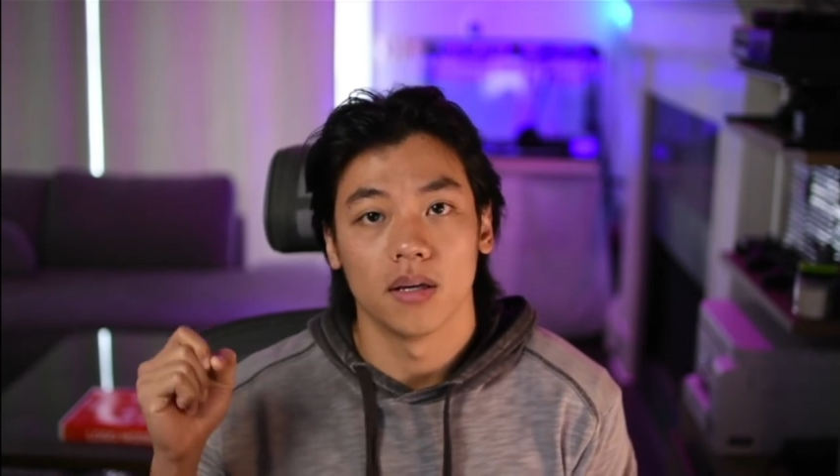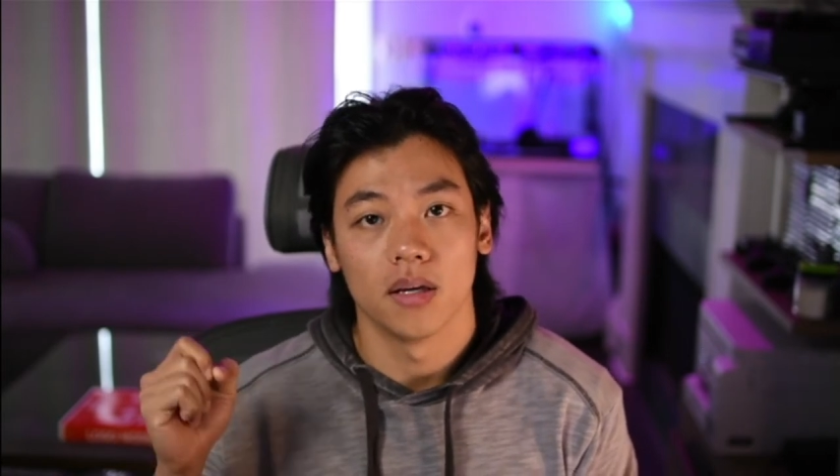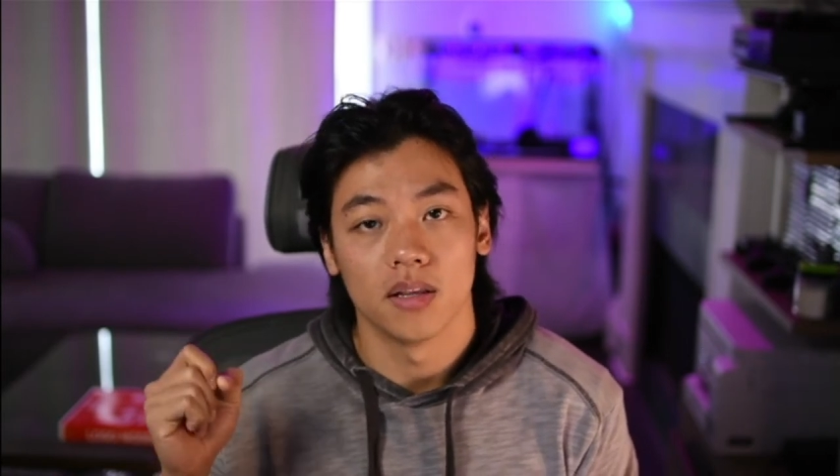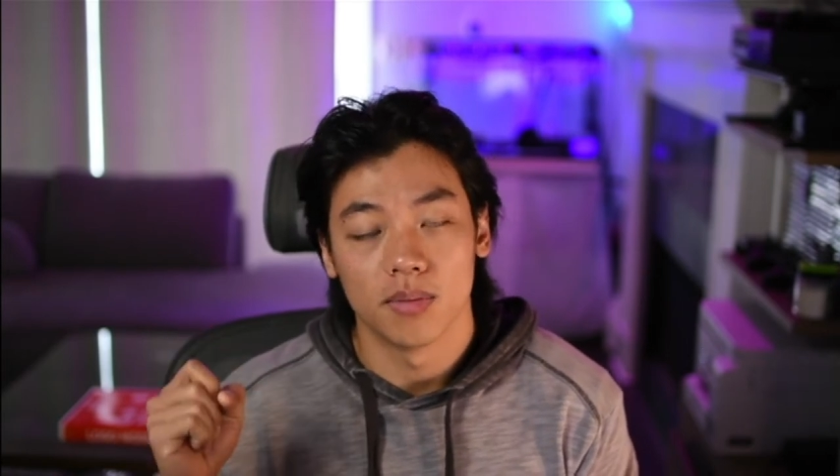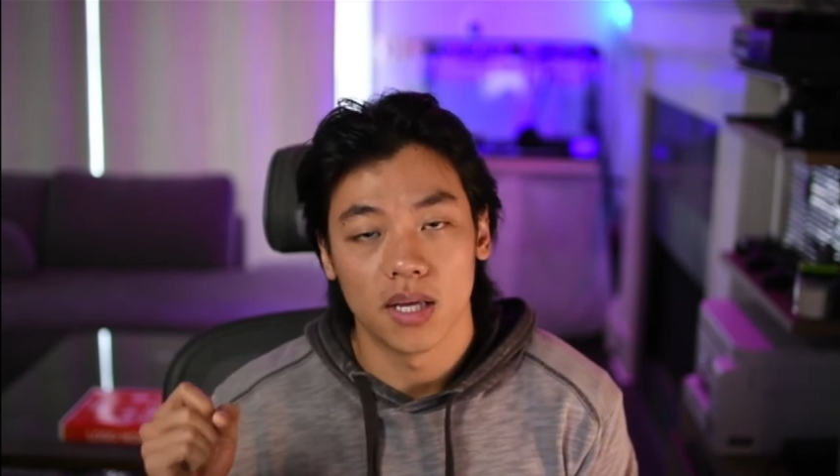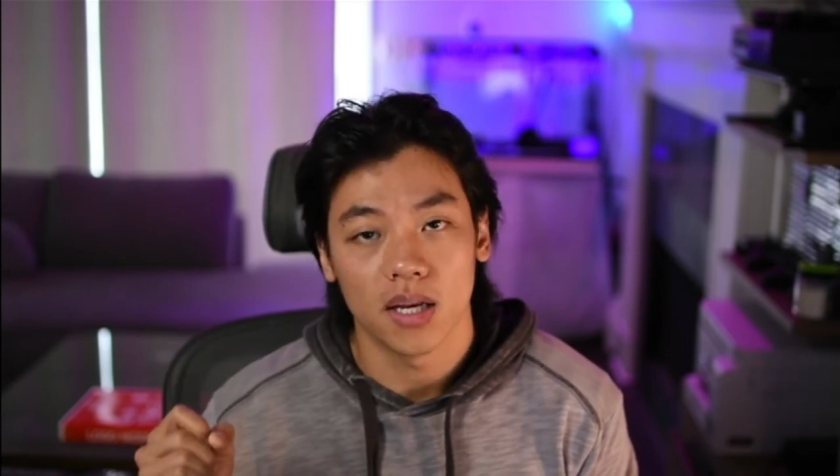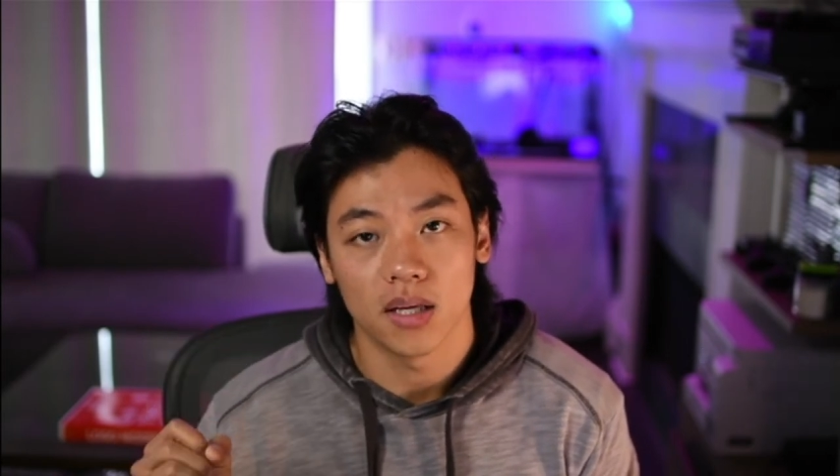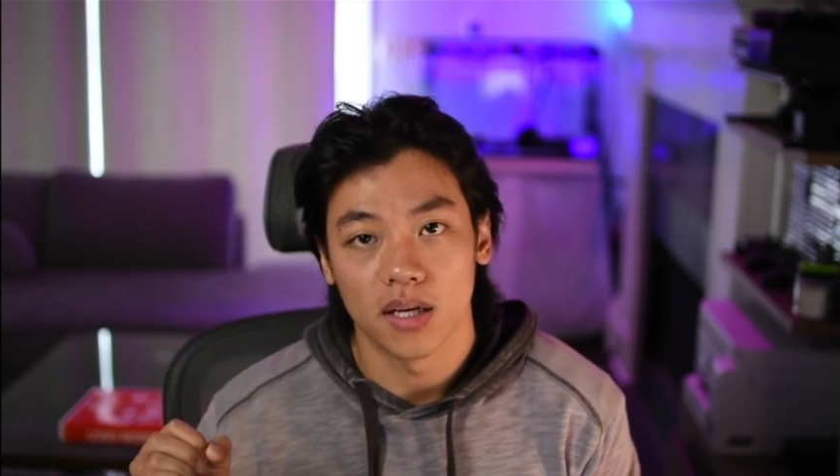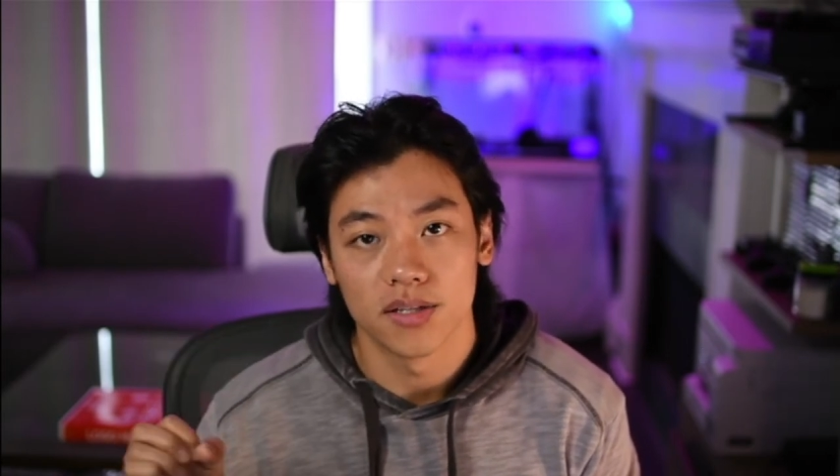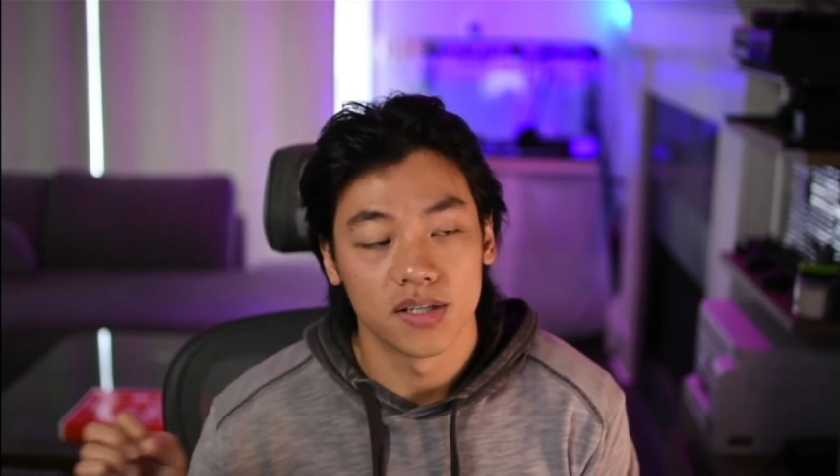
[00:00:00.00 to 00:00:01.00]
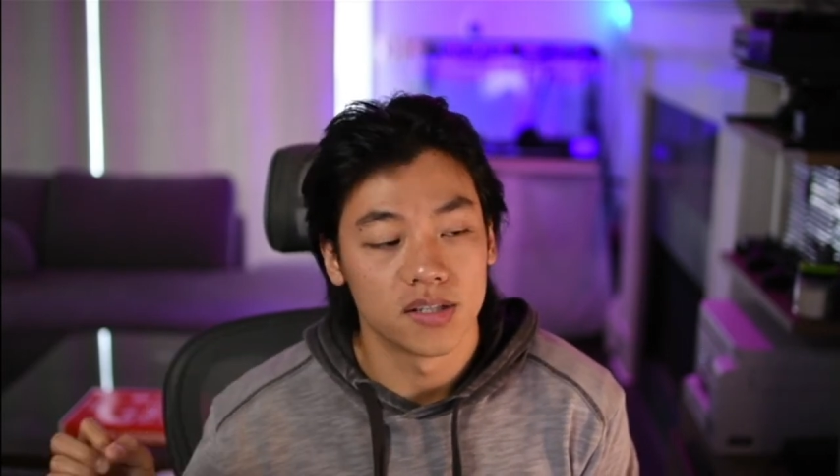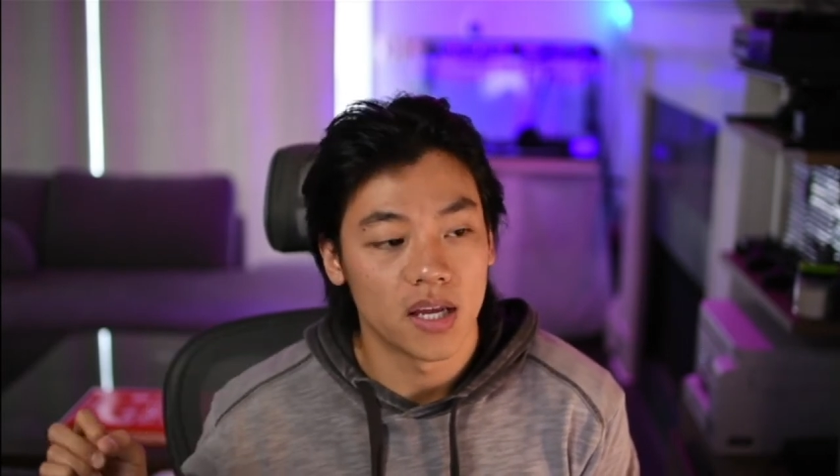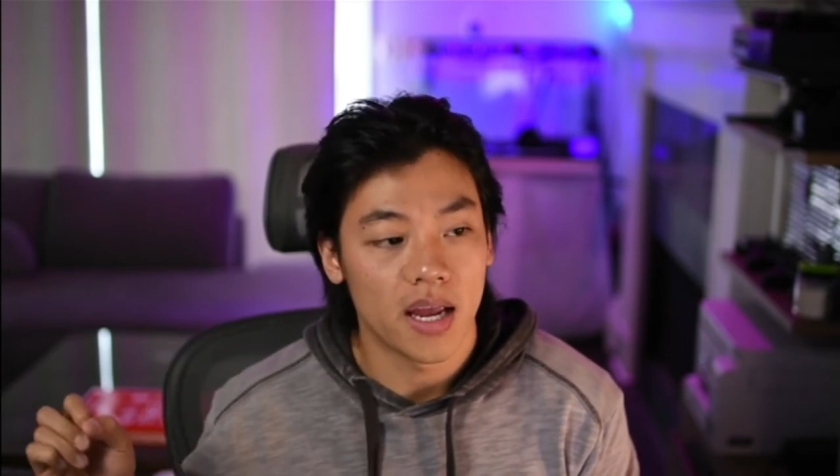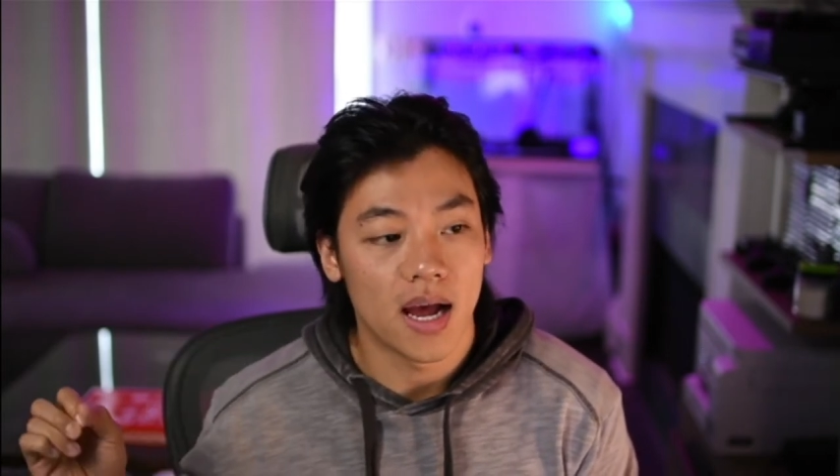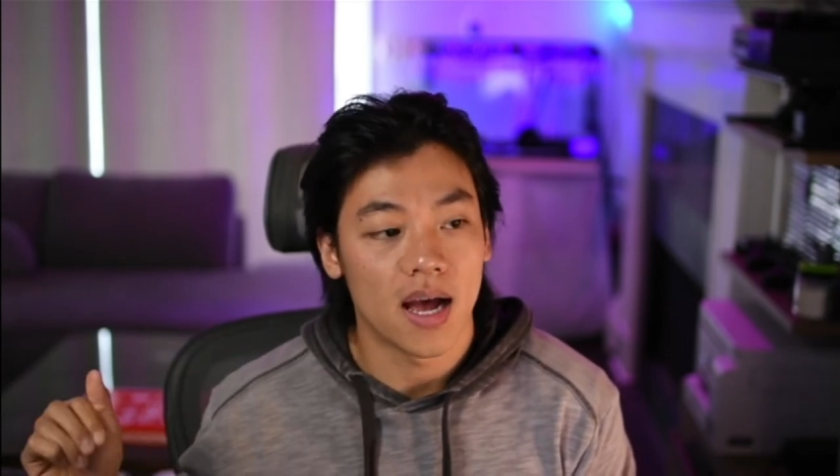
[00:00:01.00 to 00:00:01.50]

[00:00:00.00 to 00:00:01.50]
in the beginning is to say,